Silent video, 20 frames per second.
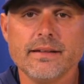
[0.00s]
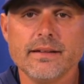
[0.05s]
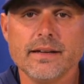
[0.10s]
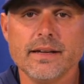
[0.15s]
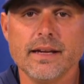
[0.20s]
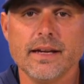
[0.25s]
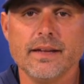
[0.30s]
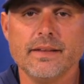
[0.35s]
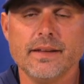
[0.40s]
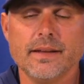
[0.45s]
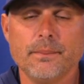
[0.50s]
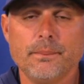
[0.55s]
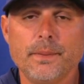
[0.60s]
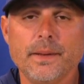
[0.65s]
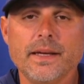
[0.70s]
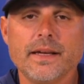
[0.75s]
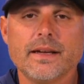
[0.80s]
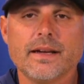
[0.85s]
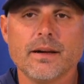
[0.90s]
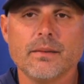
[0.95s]
And then
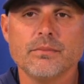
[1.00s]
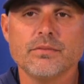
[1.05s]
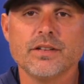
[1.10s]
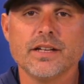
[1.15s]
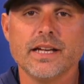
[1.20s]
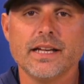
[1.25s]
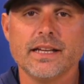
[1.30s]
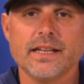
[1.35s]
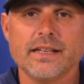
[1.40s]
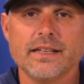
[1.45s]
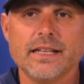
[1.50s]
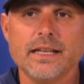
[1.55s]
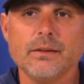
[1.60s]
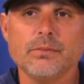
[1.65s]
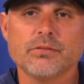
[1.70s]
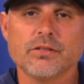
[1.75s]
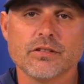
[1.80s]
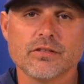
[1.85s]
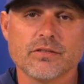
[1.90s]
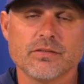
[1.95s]
Pete comes in and
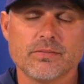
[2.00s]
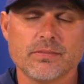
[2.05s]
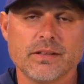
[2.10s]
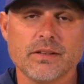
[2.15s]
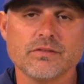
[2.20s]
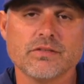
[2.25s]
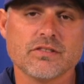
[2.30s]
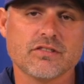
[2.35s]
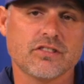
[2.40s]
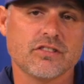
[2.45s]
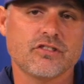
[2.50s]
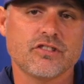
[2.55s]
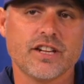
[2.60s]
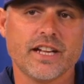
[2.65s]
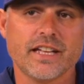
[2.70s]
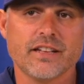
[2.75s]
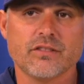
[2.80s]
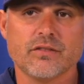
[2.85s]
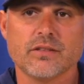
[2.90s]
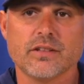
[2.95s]
gives us a
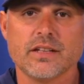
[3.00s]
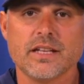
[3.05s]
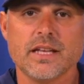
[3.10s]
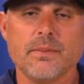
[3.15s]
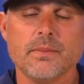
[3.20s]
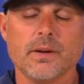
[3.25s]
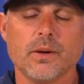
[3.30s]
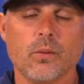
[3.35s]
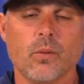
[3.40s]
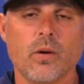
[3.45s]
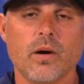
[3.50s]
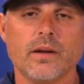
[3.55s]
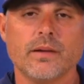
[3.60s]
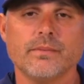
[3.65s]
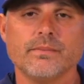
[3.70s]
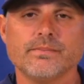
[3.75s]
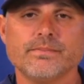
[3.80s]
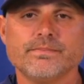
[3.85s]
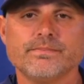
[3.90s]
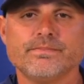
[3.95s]
chance to keep it at one.